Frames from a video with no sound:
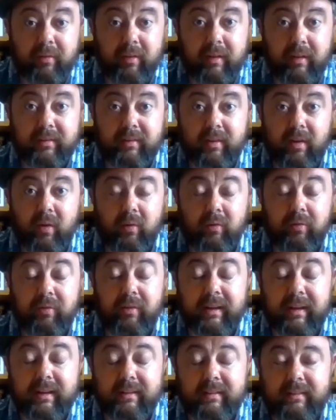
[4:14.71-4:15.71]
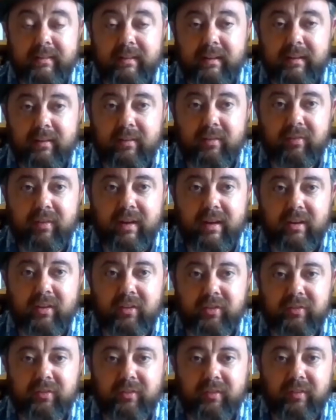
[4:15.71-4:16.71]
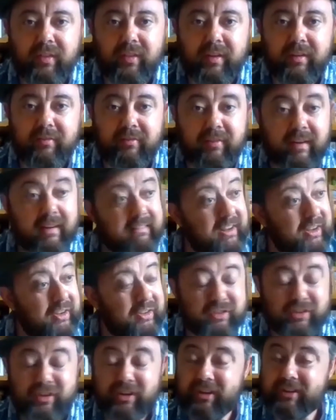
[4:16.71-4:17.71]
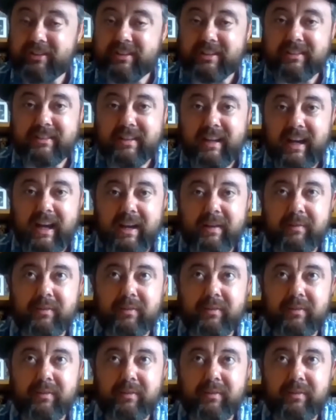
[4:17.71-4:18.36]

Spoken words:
this whole thing. It's very uncertain time.